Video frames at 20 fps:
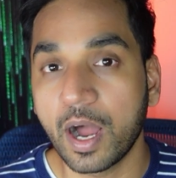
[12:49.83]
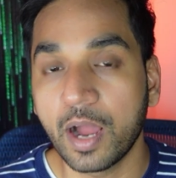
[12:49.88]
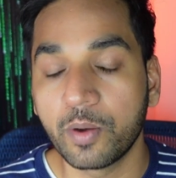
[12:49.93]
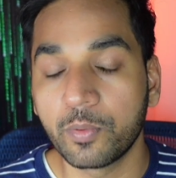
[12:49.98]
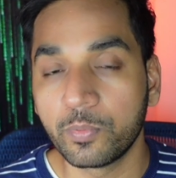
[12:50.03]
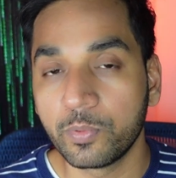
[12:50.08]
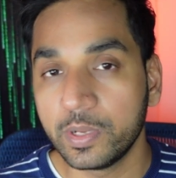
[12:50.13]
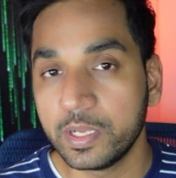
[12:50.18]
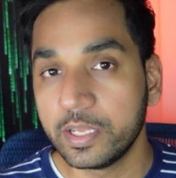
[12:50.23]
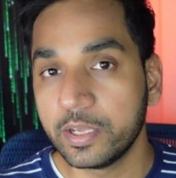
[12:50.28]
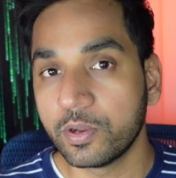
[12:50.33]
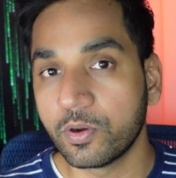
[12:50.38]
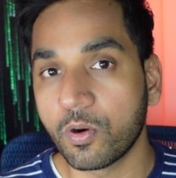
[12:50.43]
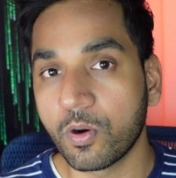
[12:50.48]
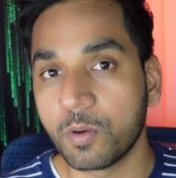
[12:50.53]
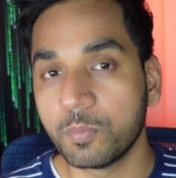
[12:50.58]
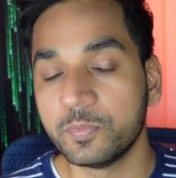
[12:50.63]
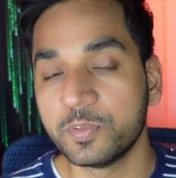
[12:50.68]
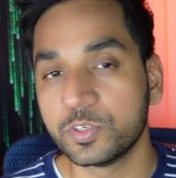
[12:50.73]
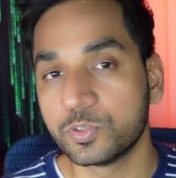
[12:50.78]
I really
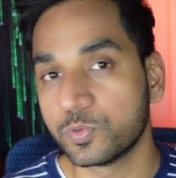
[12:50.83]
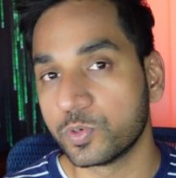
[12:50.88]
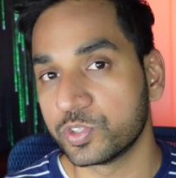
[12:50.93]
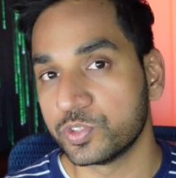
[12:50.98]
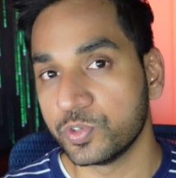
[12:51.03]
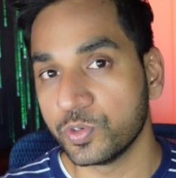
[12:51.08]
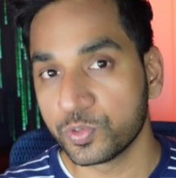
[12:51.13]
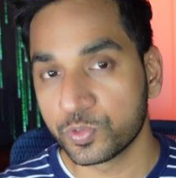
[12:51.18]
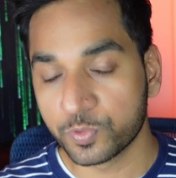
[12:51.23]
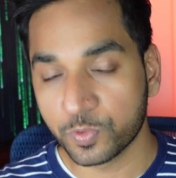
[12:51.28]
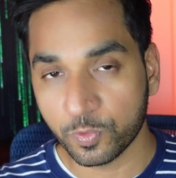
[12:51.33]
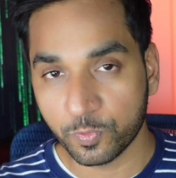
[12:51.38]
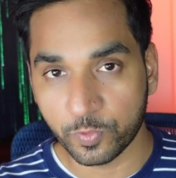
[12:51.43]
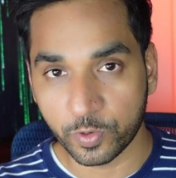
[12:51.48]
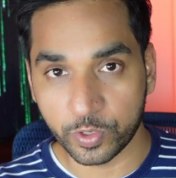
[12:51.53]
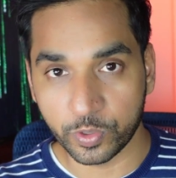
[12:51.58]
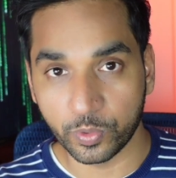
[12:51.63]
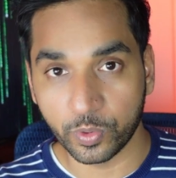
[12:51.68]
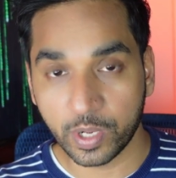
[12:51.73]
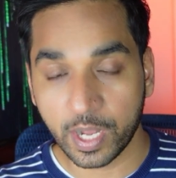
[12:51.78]
hope this was useful
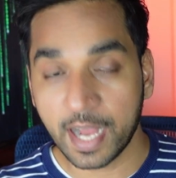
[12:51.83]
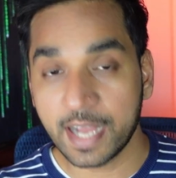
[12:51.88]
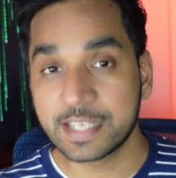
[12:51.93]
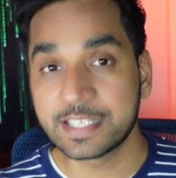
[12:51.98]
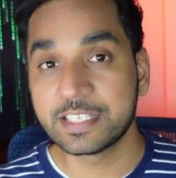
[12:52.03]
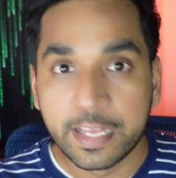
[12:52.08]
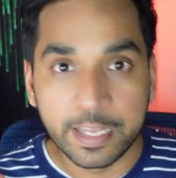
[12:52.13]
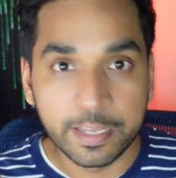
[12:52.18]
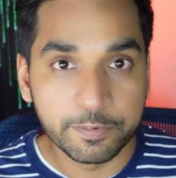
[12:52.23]
for you guys.